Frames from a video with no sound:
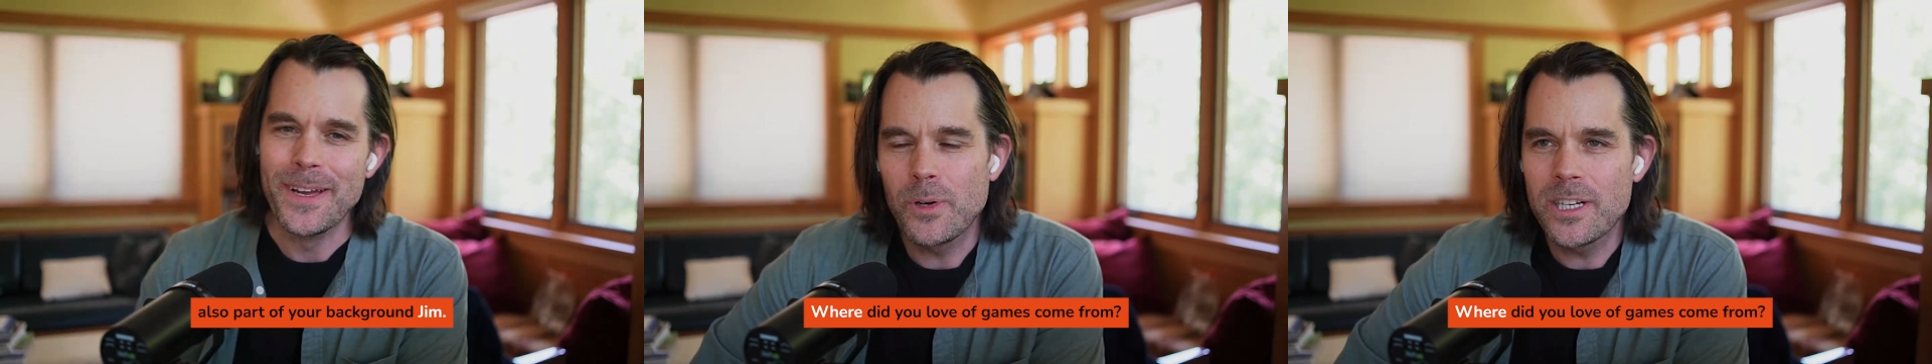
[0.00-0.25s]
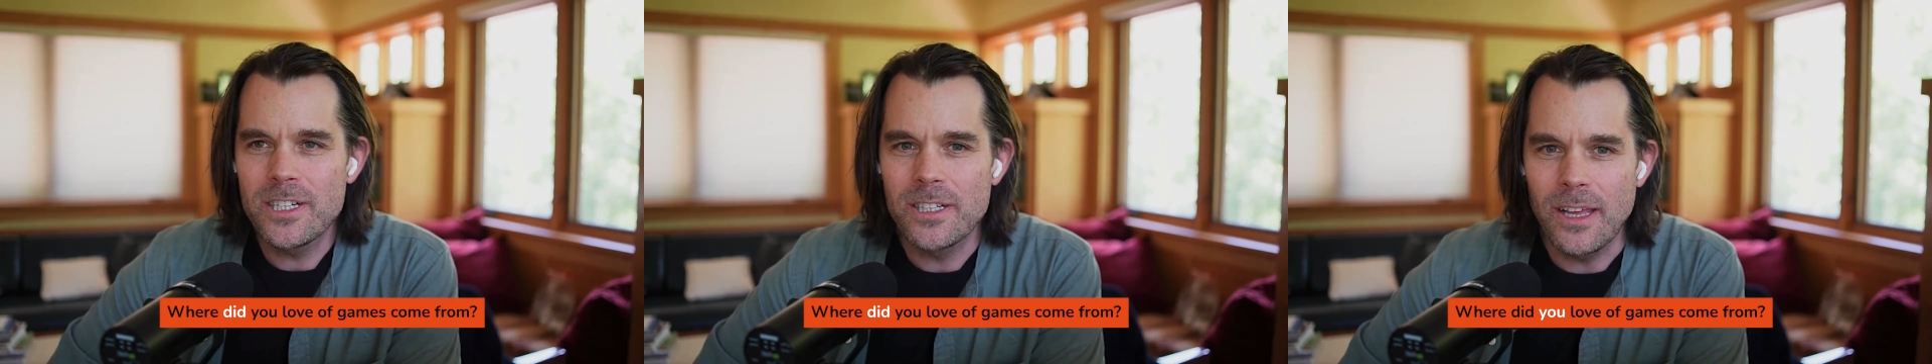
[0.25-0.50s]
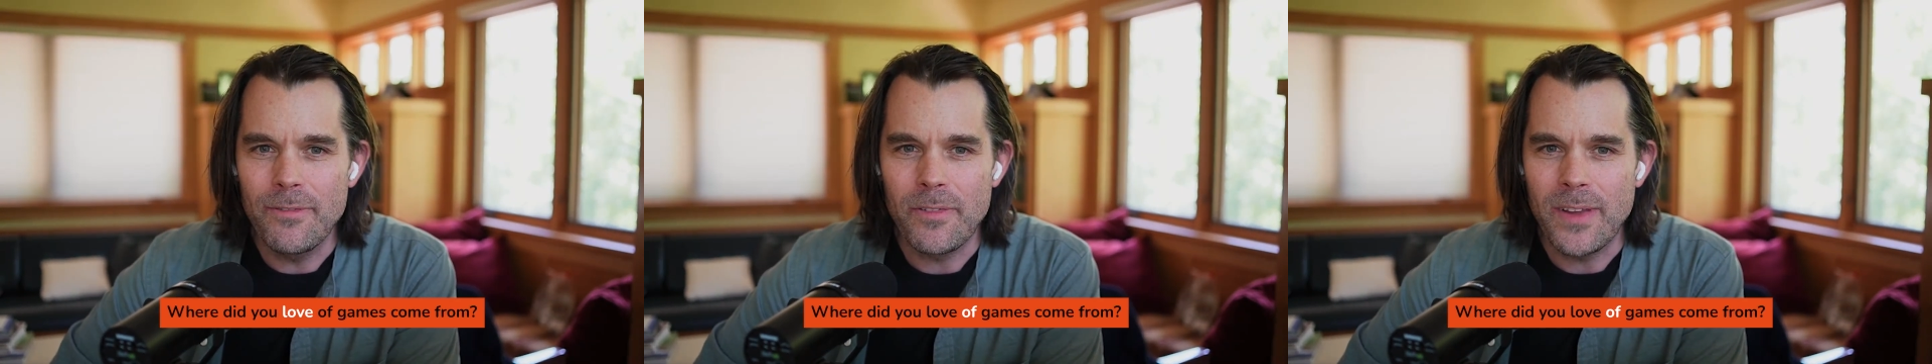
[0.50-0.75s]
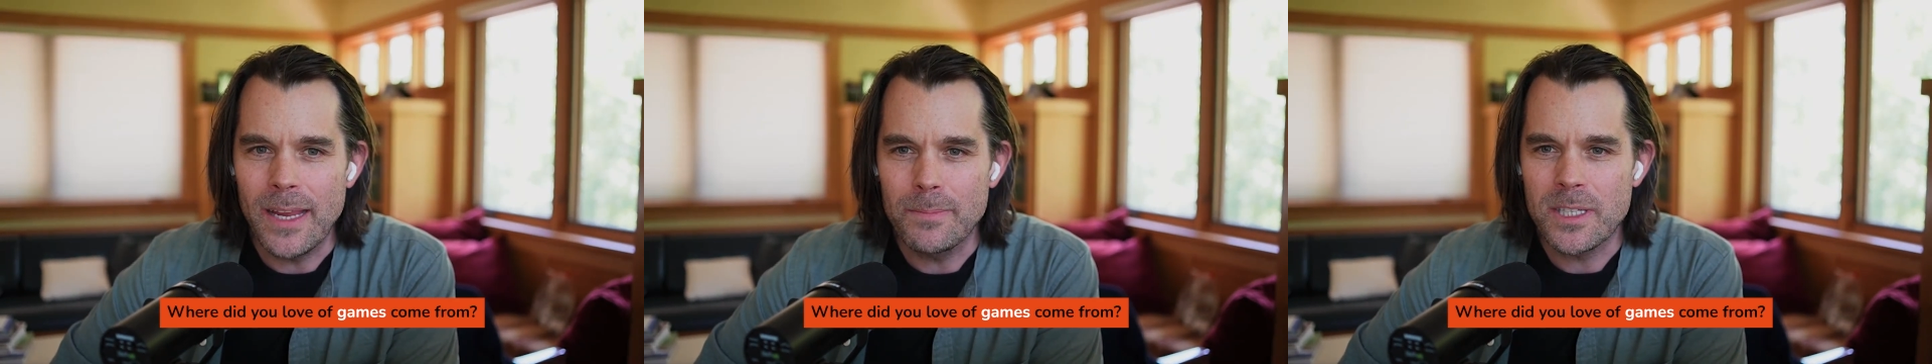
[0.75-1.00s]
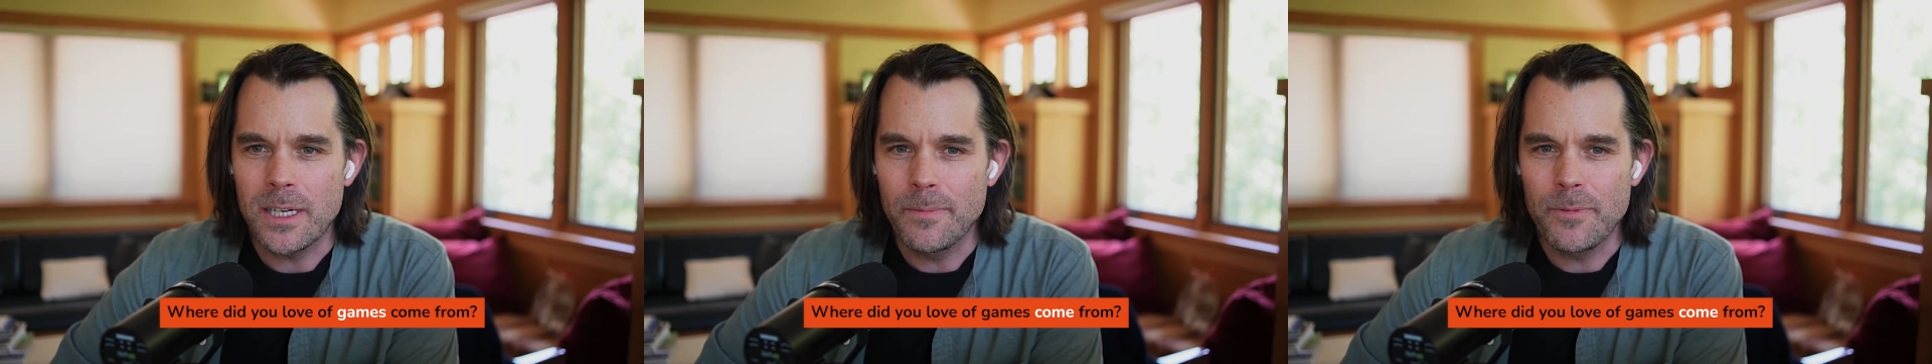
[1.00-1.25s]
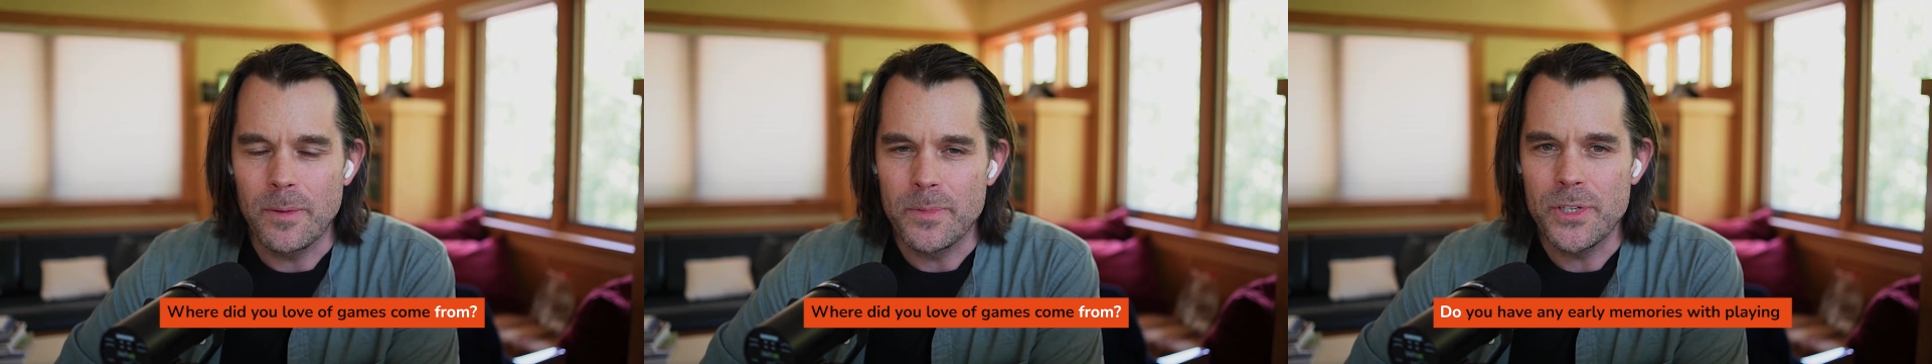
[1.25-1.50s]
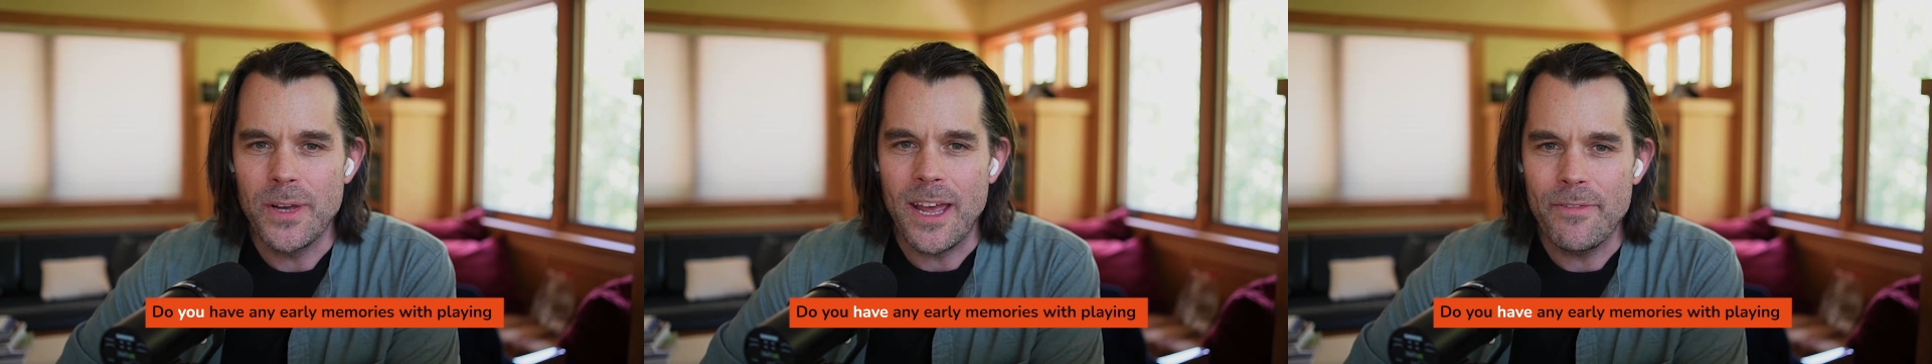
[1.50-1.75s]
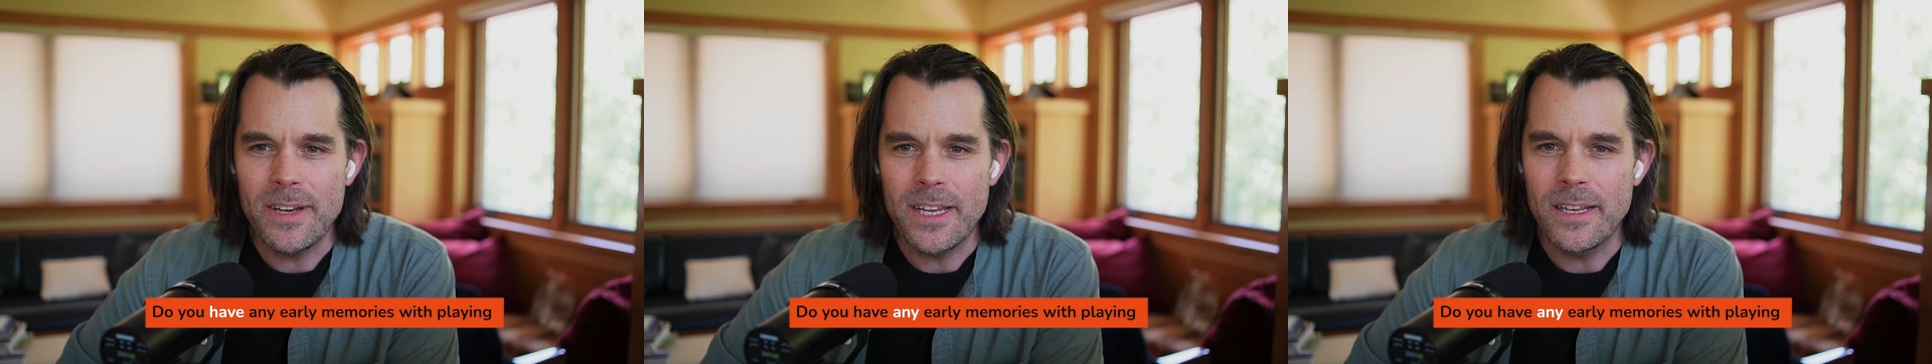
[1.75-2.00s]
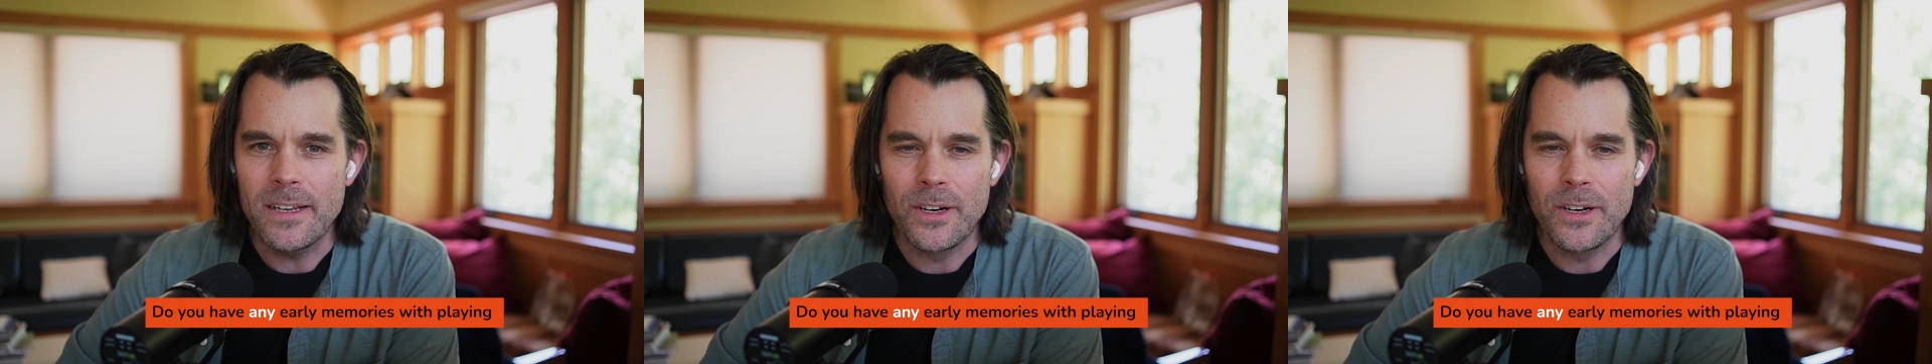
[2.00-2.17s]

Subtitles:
Where did your love of games come from? Do you have any